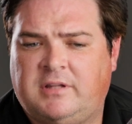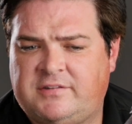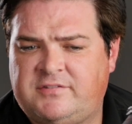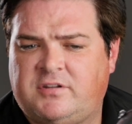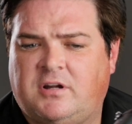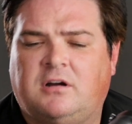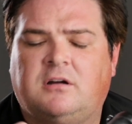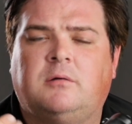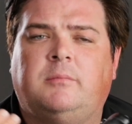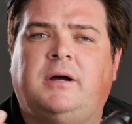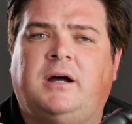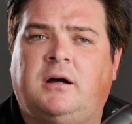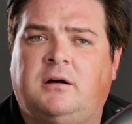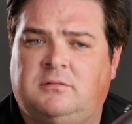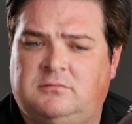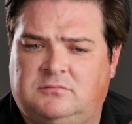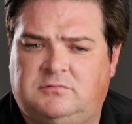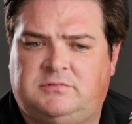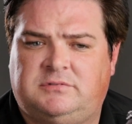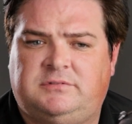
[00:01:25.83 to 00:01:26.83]
let's talk
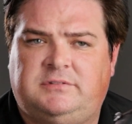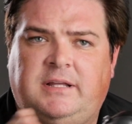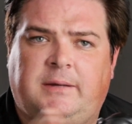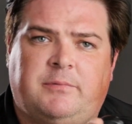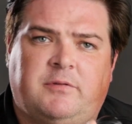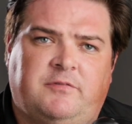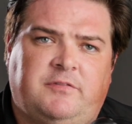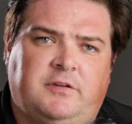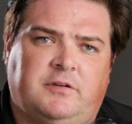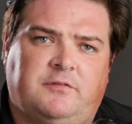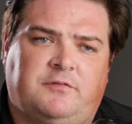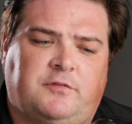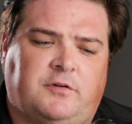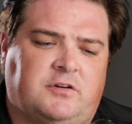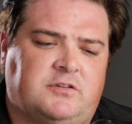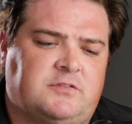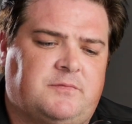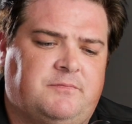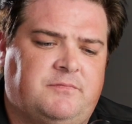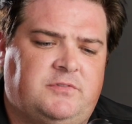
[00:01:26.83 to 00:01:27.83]
about depth of field
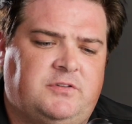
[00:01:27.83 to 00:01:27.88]
first.